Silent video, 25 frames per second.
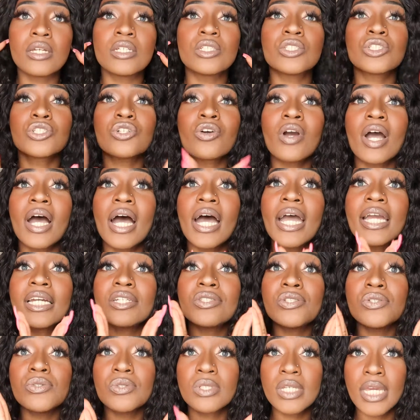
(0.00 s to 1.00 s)
try
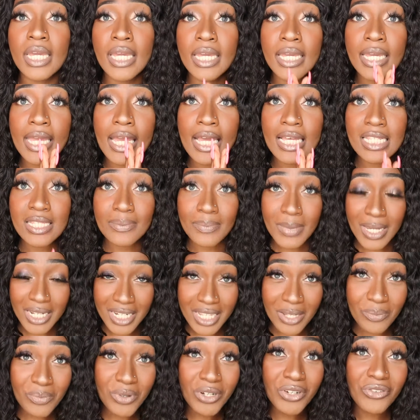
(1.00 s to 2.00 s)
to take as
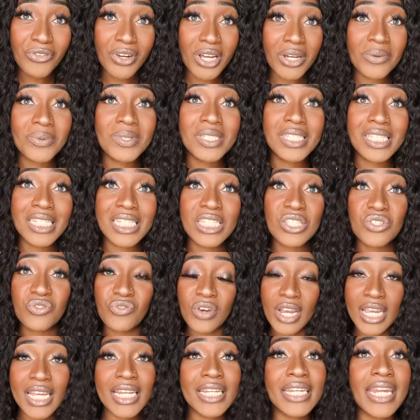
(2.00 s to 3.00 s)
many prerequisites
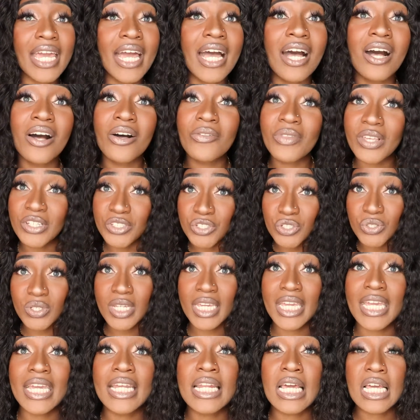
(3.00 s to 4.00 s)
right now that you
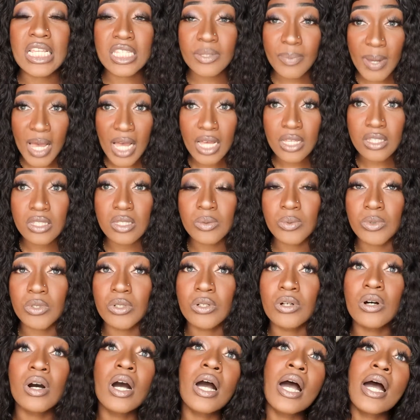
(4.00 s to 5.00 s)
can as
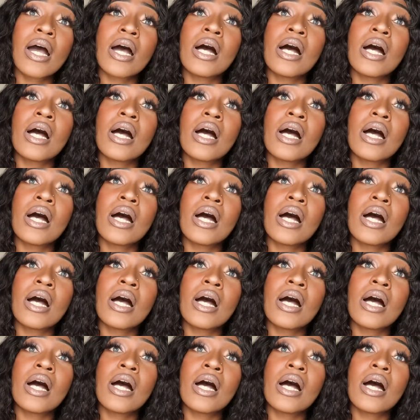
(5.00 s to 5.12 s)
possible.